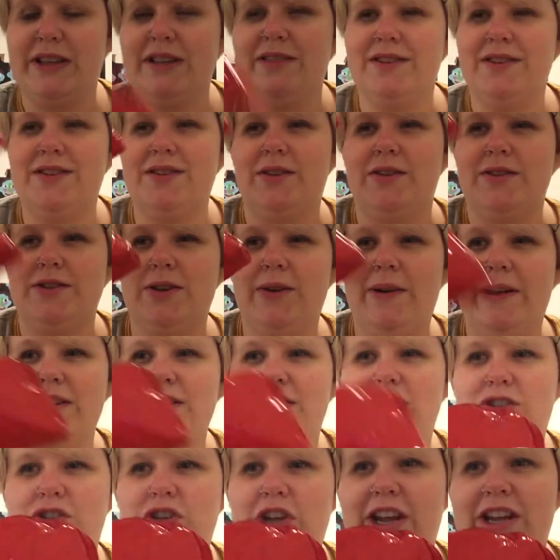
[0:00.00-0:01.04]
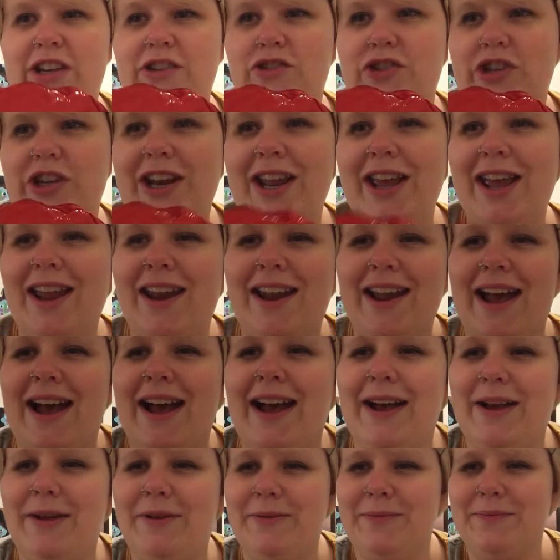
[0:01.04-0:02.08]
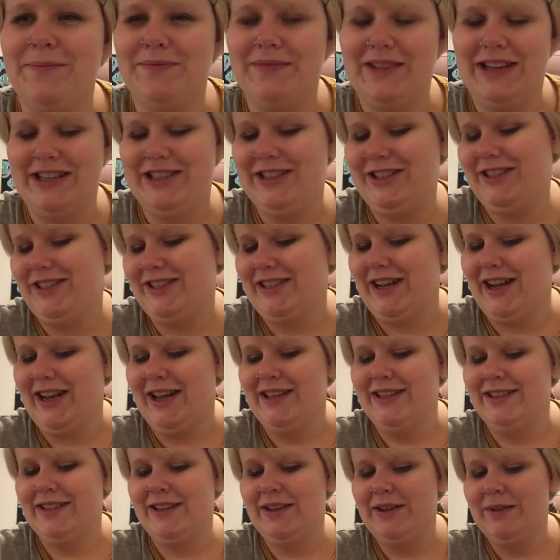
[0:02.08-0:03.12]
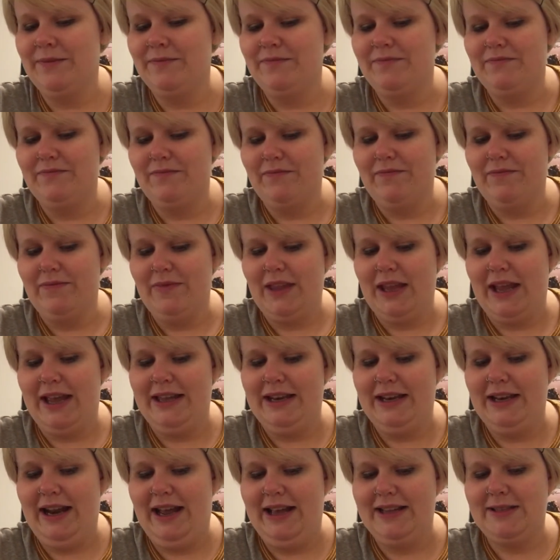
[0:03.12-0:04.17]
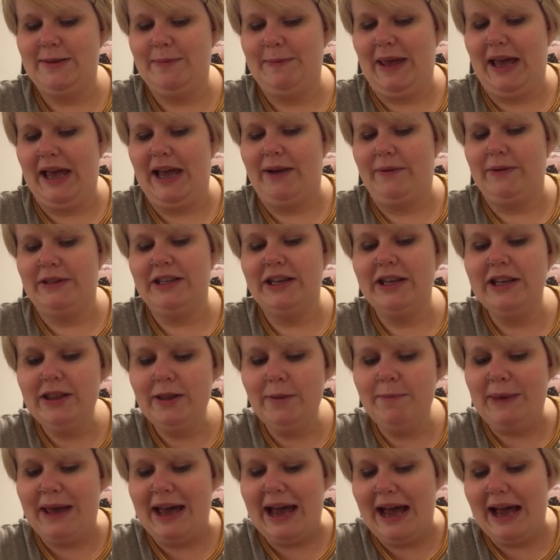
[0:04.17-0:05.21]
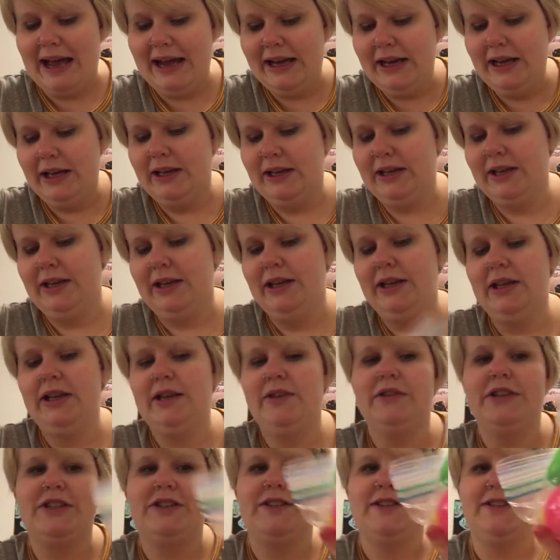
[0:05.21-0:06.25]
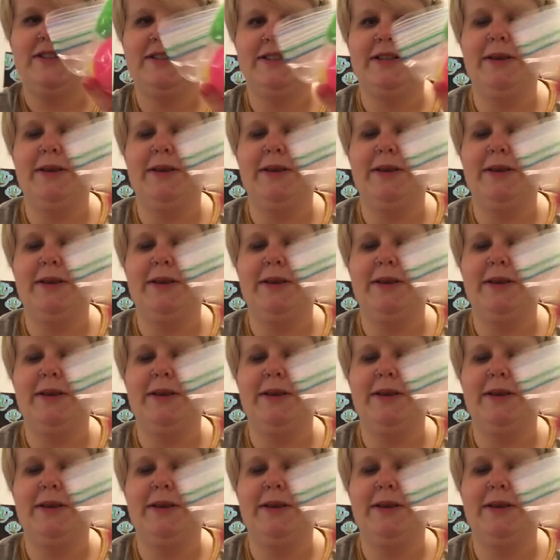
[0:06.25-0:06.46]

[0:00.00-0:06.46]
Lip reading: And this also has change in it. It just does. And it has a bag in the bag, which is a